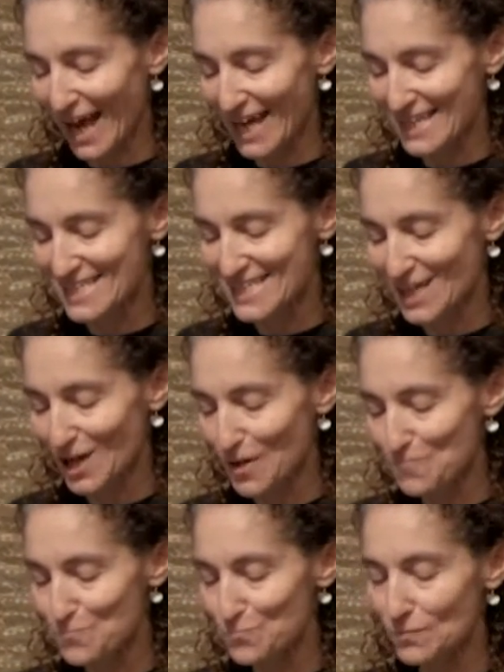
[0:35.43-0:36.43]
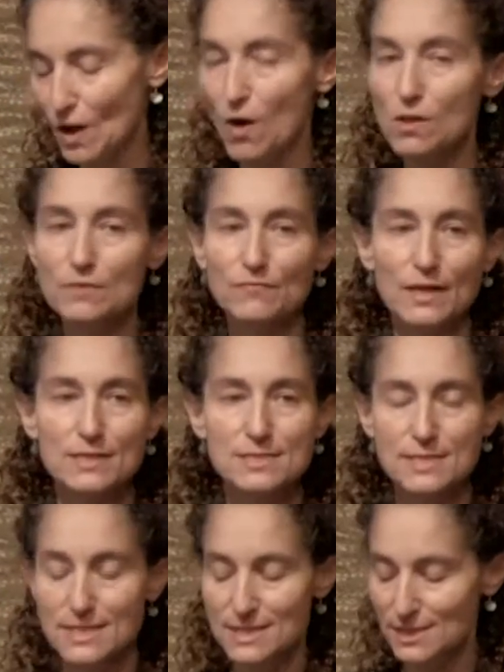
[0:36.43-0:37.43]
And um, all of us
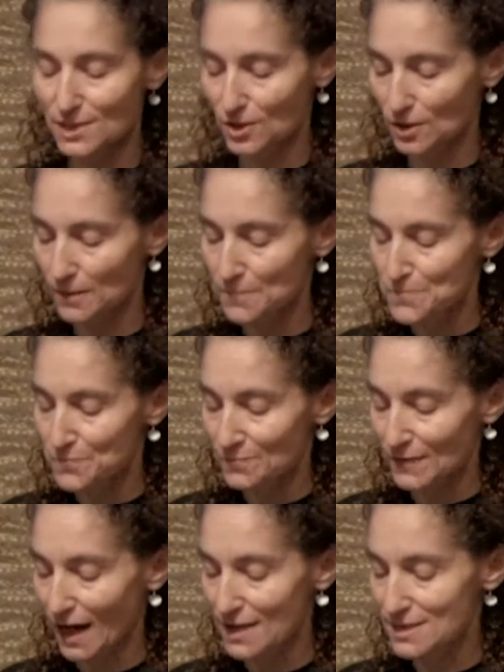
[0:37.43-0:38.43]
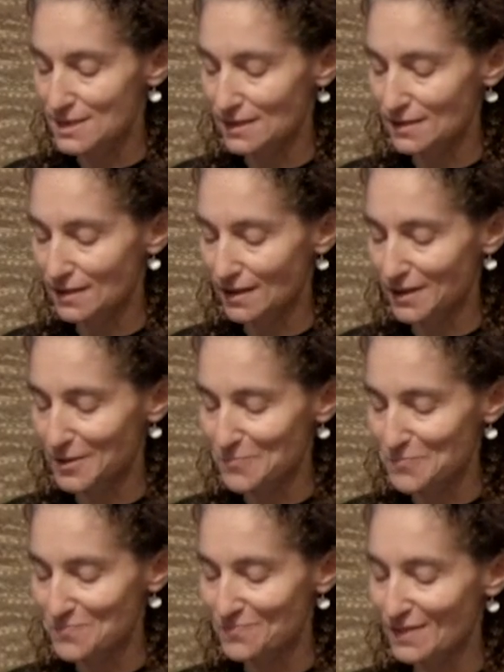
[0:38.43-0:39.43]
here, I think,
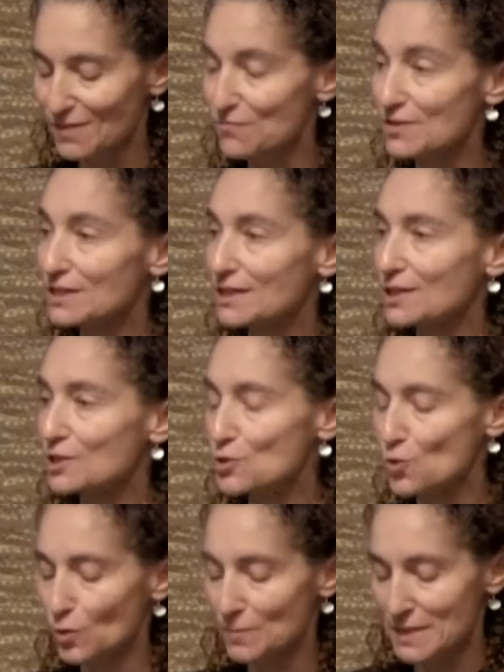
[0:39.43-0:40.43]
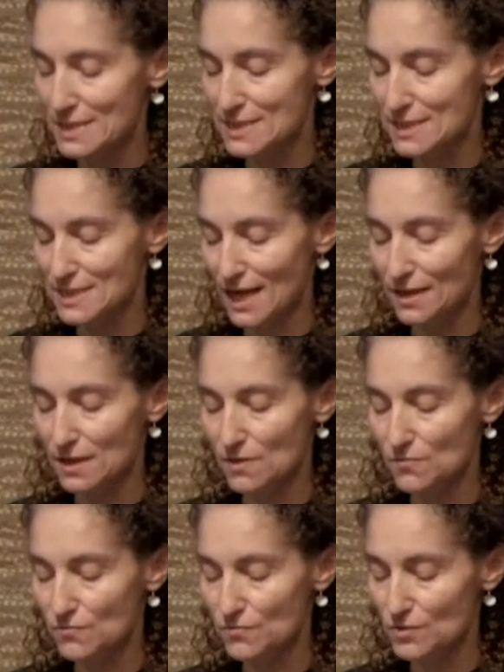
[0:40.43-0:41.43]
um, feel an enormous debt
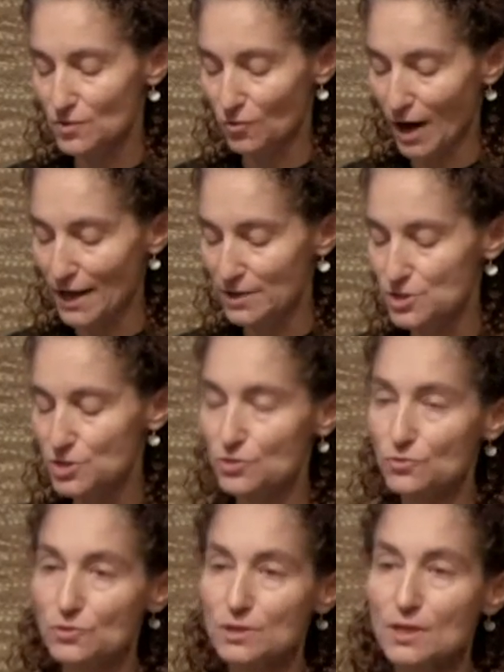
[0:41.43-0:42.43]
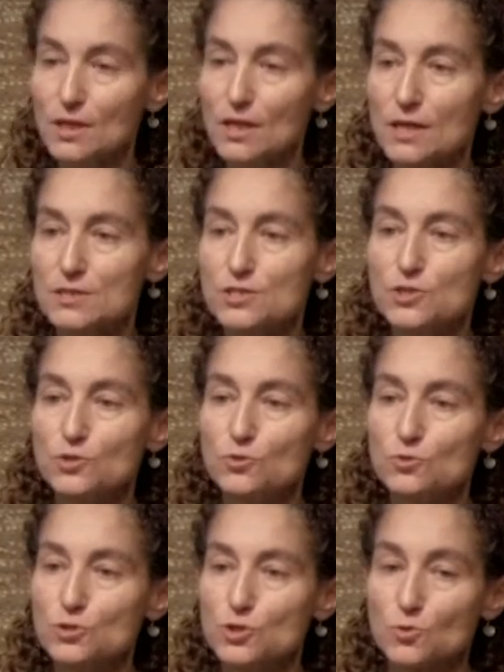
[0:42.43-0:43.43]
of gratitude
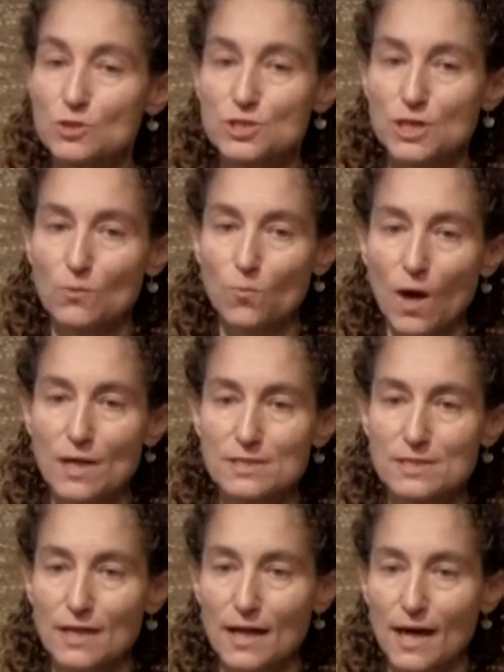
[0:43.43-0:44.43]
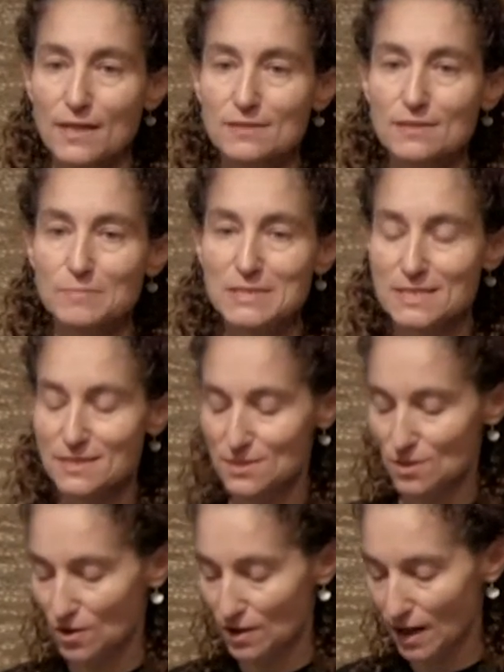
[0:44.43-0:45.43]
to Georges and Wanda at the Matisse
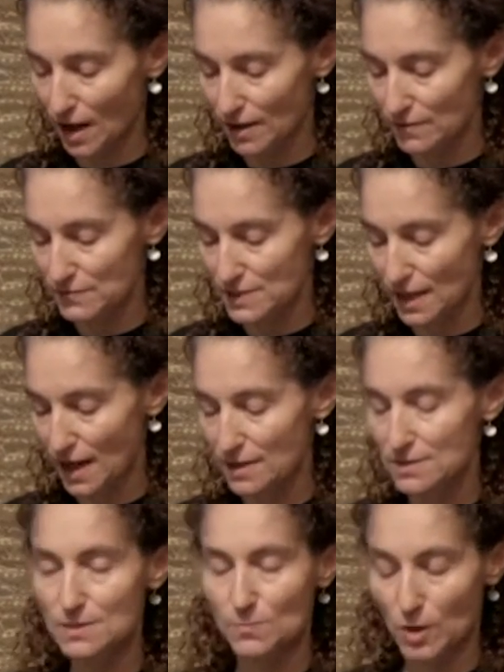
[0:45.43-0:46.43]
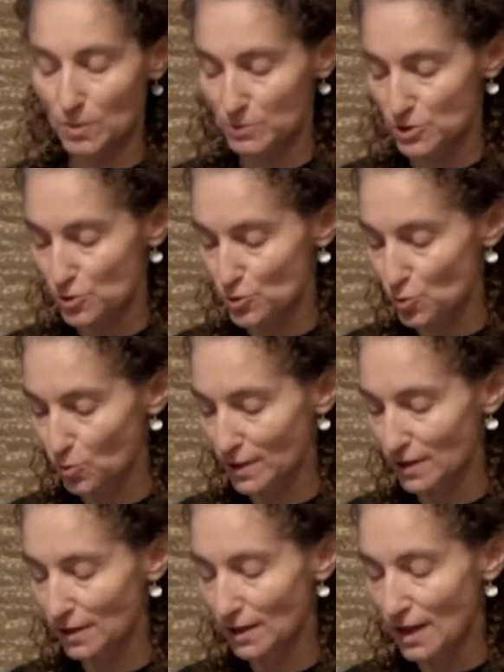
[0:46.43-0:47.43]
archives and to Barbara
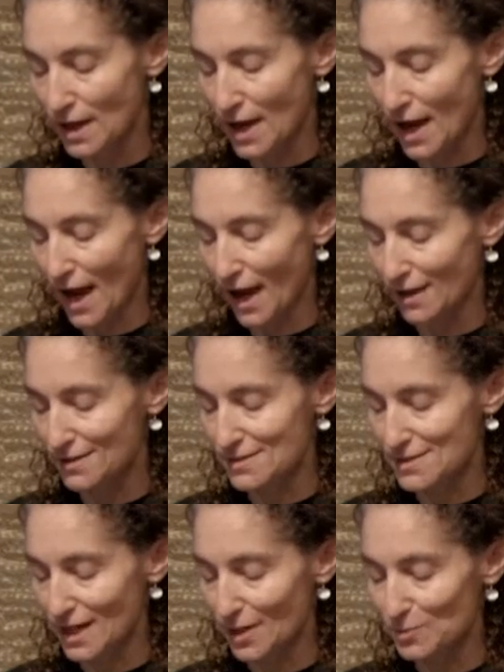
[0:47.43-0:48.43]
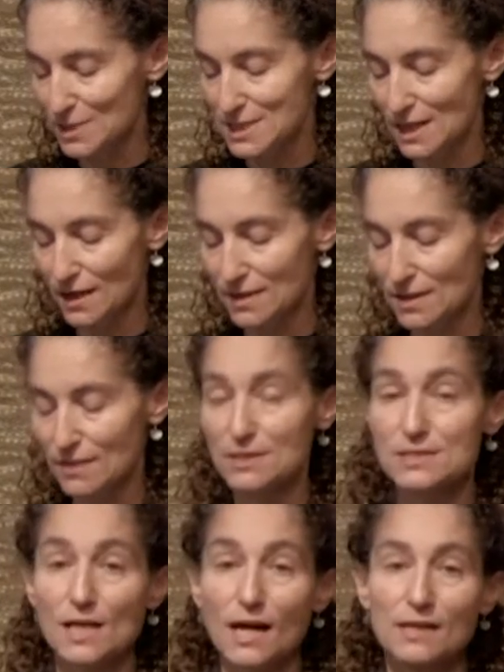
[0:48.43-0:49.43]
Duthuis. And I would say that the
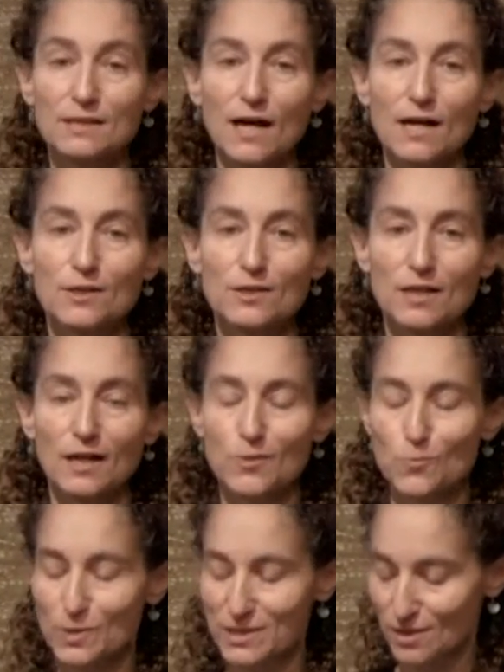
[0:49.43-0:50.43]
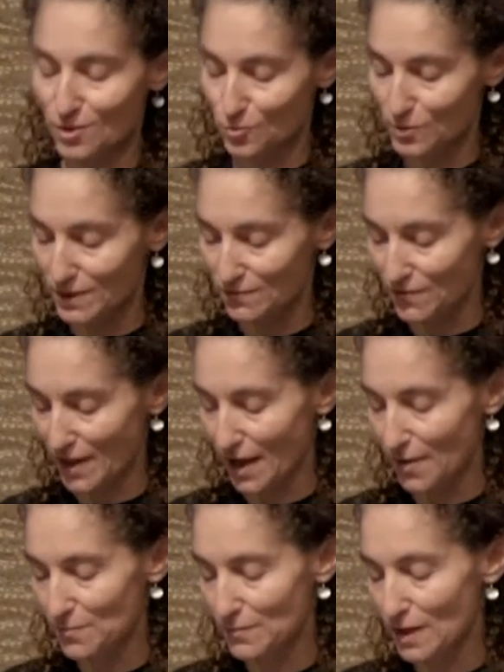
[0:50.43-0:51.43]
dialogue uh, with the three of
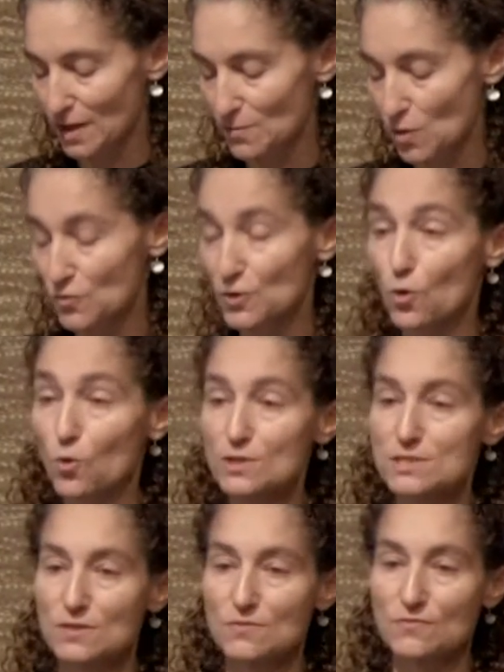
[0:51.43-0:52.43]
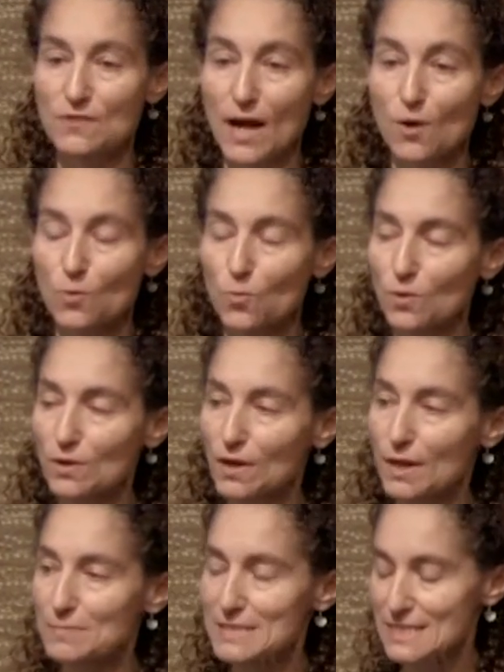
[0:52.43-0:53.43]
them um, over the course of our work
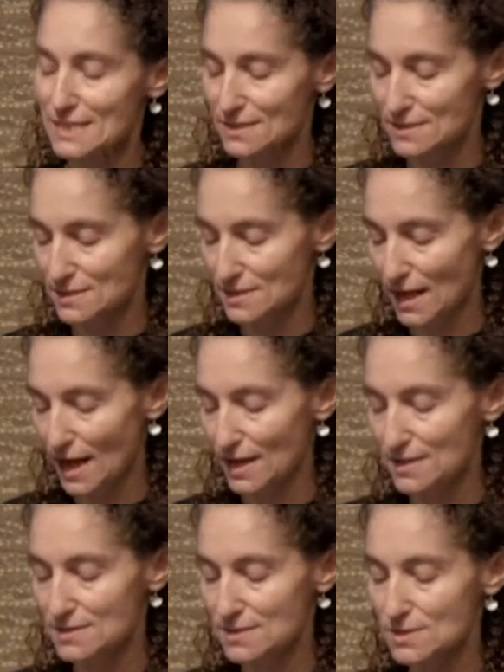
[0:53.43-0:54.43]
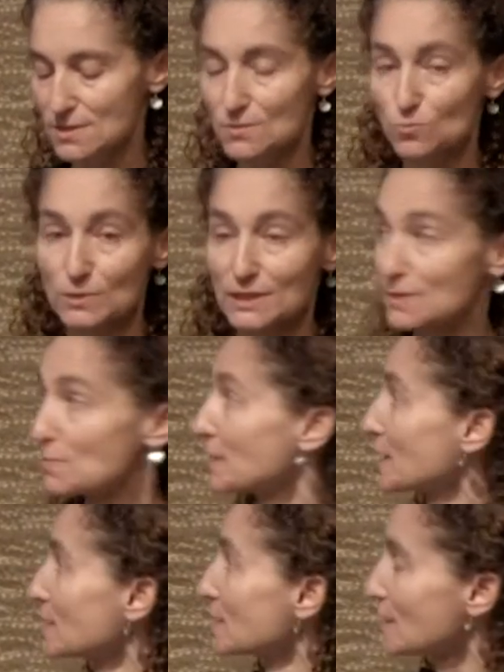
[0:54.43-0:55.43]
on Matisse has really
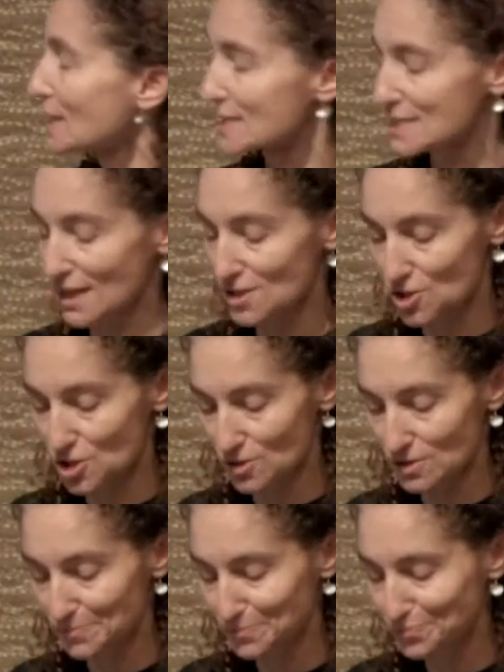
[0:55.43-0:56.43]
been essential.